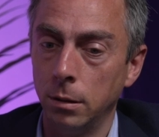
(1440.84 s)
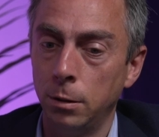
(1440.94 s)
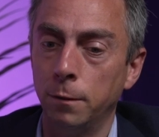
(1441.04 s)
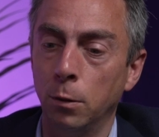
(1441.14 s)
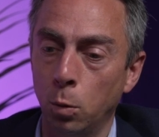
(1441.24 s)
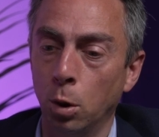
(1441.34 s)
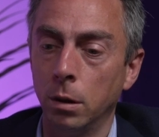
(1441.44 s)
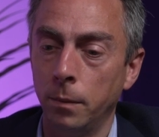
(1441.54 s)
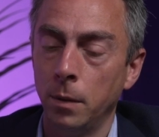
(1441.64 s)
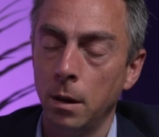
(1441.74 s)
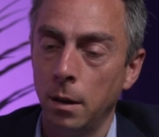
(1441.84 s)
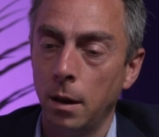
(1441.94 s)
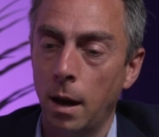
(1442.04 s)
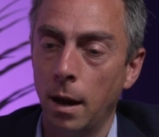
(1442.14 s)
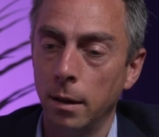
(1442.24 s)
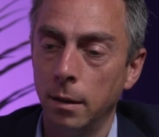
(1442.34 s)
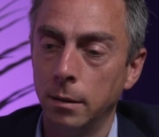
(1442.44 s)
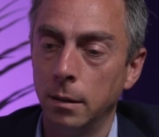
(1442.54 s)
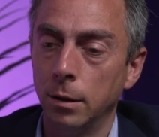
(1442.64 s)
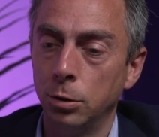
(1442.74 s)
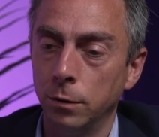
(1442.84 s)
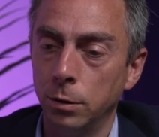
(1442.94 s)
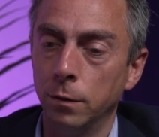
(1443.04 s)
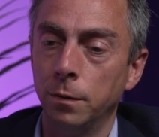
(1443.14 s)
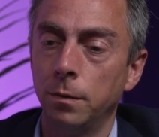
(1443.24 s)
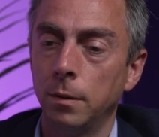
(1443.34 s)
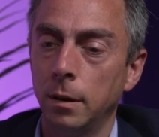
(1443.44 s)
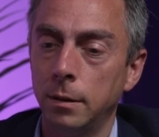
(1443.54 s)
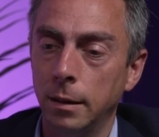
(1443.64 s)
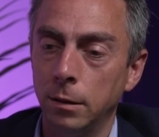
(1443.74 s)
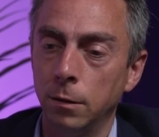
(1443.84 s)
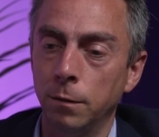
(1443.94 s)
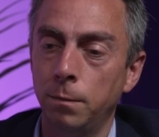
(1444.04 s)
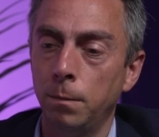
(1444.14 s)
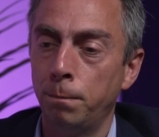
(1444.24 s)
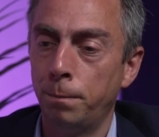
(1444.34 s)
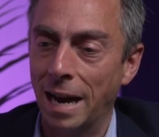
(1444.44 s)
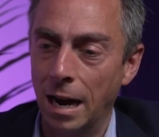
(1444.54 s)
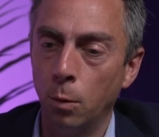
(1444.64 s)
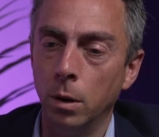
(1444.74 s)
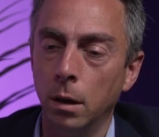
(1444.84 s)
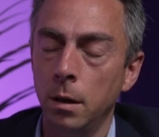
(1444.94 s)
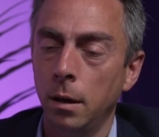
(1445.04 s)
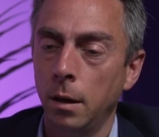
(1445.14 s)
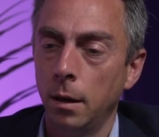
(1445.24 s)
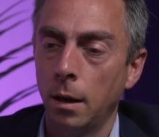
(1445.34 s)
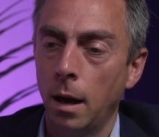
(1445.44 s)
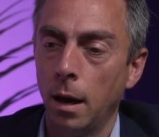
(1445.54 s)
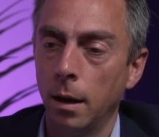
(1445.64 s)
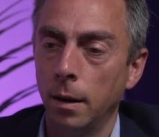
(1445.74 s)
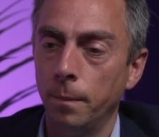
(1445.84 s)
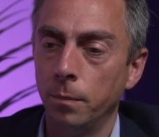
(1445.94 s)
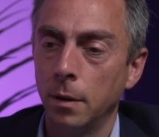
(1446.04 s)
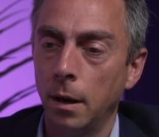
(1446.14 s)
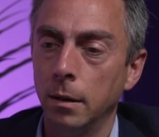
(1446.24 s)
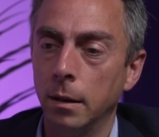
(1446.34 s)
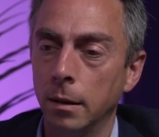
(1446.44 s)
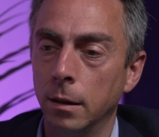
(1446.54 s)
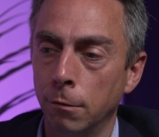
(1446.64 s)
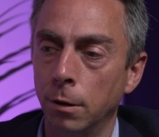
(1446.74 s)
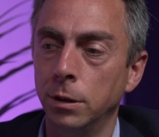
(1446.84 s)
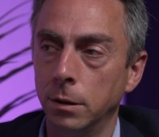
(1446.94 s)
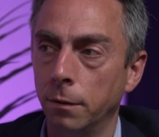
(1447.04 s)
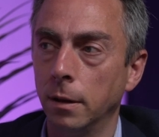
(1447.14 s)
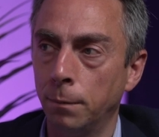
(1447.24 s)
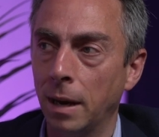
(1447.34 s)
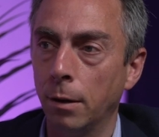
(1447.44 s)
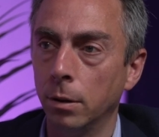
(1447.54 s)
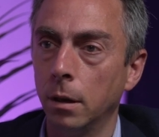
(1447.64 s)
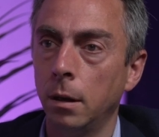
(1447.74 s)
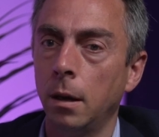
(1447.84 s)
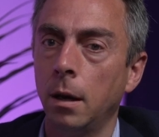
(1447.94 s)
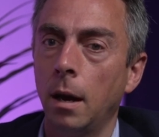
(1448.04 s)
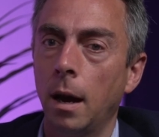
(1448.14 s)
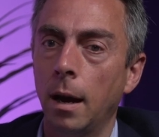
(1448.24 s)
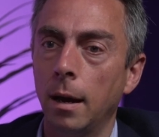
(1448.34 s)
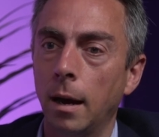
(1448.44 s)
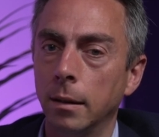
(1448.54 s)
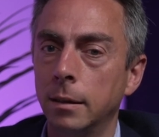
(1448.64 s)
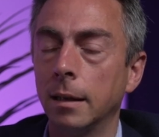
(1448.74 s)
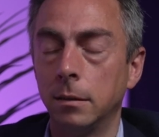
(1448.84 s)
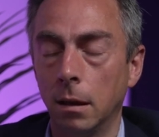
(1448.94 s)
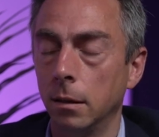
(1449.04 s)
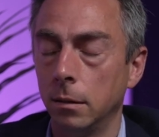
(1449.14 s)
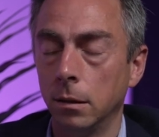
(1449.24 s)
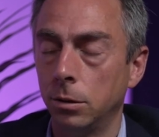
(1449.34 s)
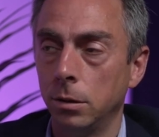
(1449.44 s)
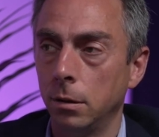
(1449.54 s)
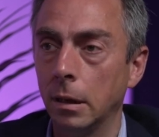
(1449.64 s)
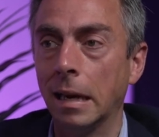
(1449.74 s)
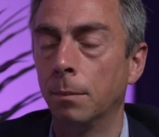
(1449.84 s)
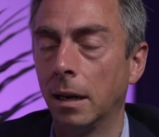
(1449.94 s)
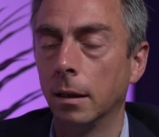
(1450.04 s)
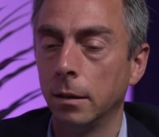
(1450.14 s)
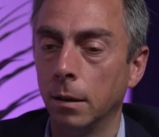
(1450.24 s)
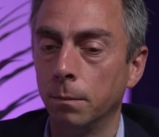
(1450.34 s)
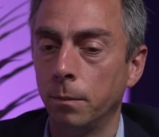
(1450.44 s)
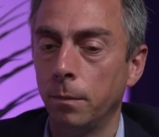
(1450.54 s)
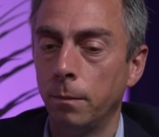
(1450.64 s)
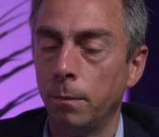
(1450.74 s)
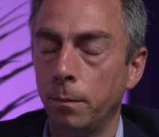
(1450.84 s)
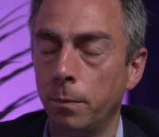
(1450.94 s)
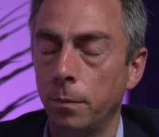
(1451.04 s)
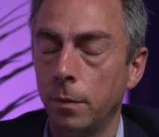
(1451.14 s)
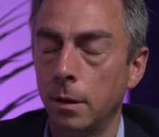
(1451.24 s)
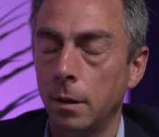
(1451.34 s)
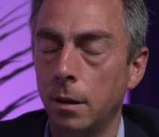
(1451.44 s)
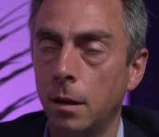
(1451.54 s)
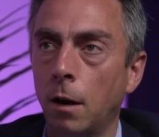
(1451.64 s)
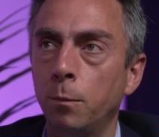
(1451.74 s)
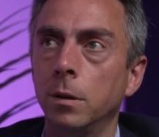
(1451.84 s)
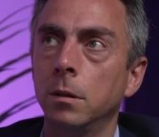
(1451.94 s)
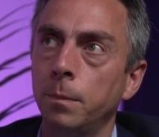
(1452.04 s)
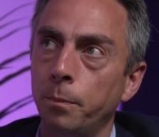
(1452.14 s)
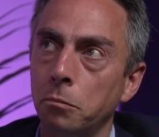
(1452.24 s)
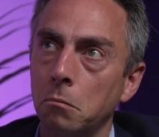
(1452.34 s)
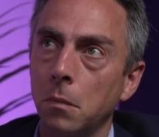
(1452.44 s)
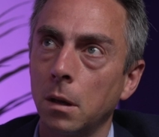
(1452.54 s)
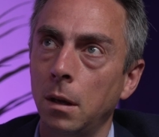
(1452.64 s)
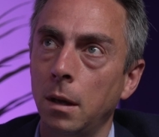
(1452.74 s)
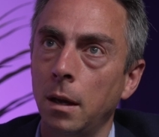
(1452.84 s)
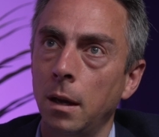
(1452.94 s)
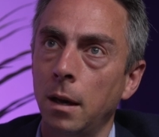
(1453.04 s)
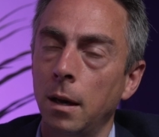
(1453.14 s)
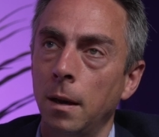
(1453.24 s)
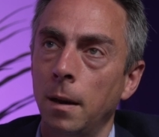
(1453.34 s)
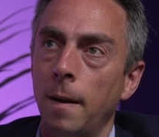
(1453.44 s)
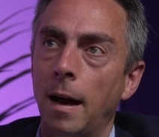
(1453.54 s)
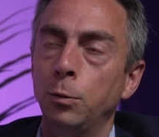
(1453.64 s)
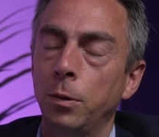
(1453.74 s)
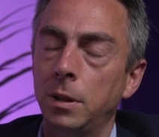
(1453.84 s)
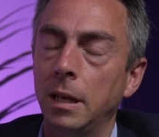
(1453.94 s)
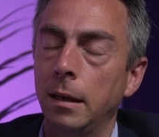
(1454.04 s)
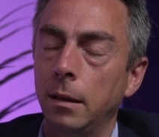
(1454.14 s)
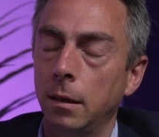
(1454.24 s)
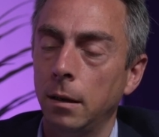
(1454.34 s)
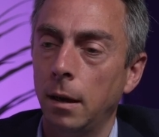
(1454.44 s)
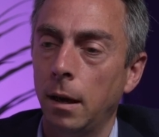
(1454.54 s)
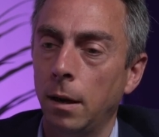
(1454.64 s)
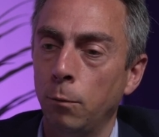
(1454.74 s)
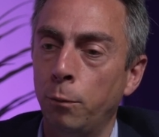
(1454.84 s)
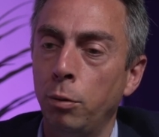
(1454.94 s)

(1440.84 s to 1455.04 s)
twofold. One, there's a danger of sort of a sense of power and the corrosive effect of power, and the second side is the impact that government, as we've seen with